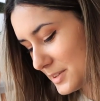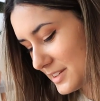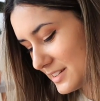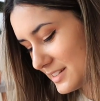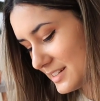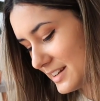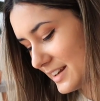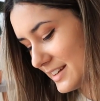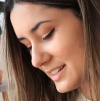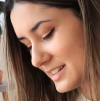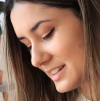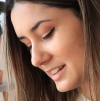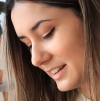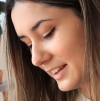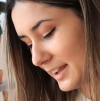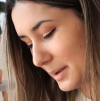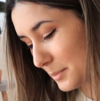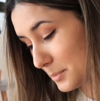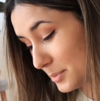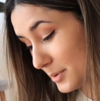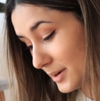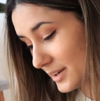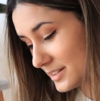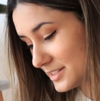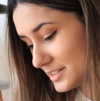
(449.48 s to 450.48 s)
it's nice to
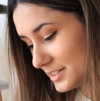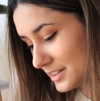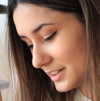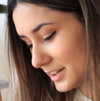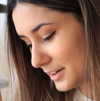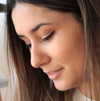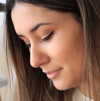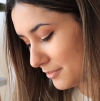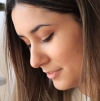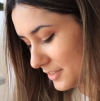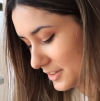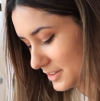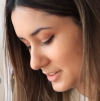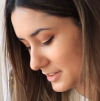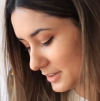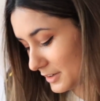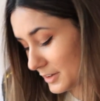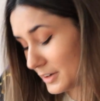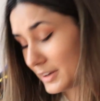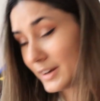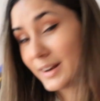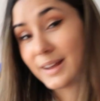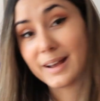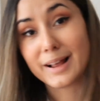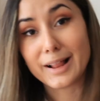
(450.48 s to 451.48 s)
like press your comfort
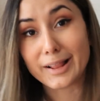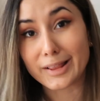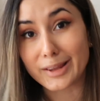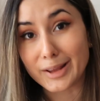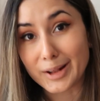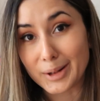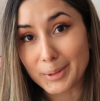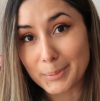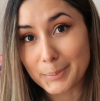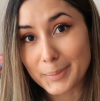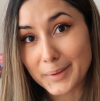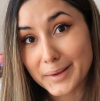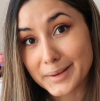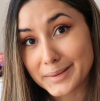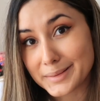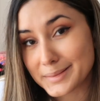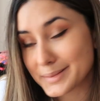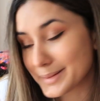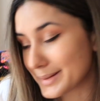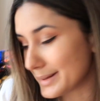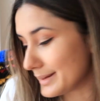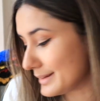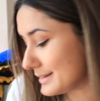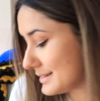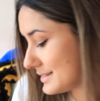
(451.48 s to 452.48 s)
zone a little
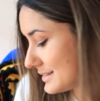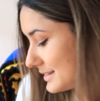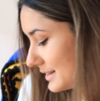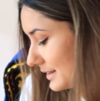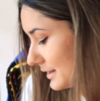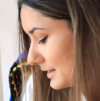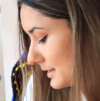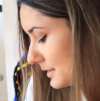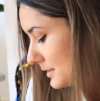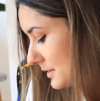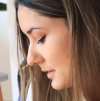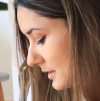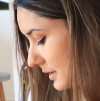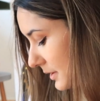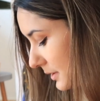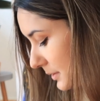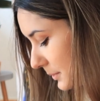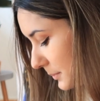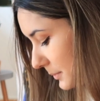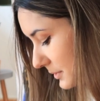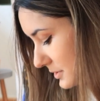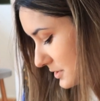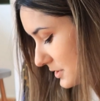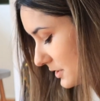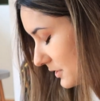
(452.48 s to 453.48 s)
bit and see
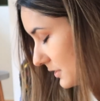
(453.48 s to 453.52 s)
what you